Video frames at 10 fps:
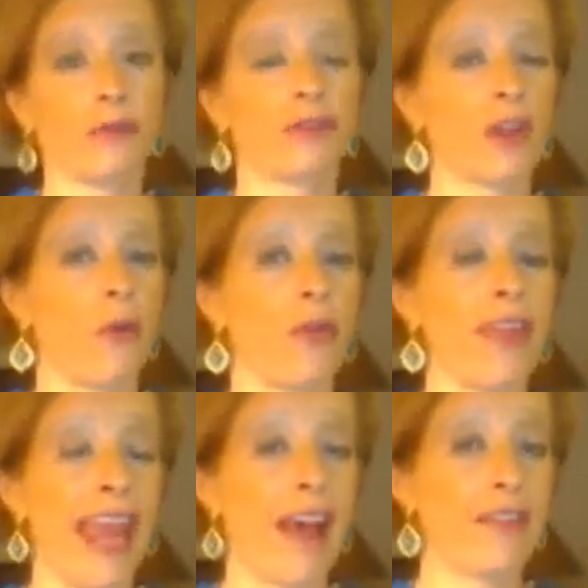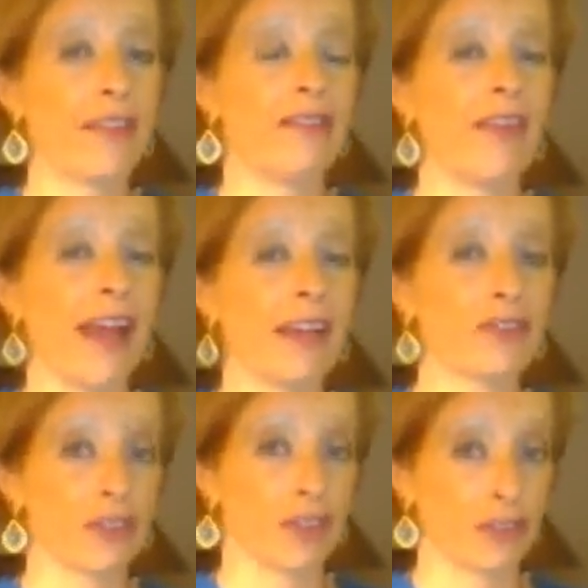so they have
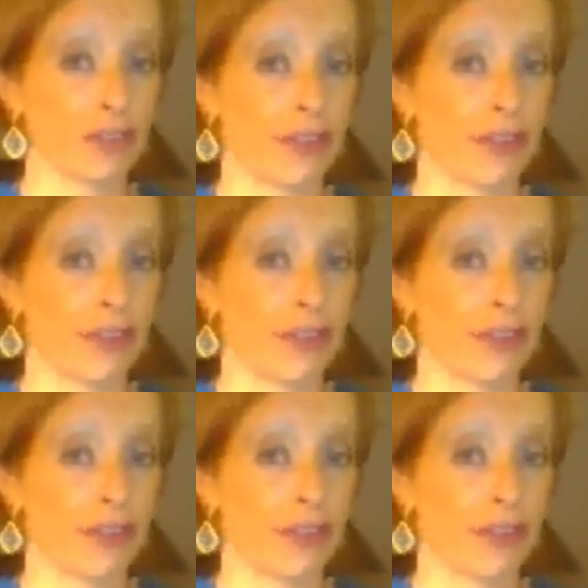investors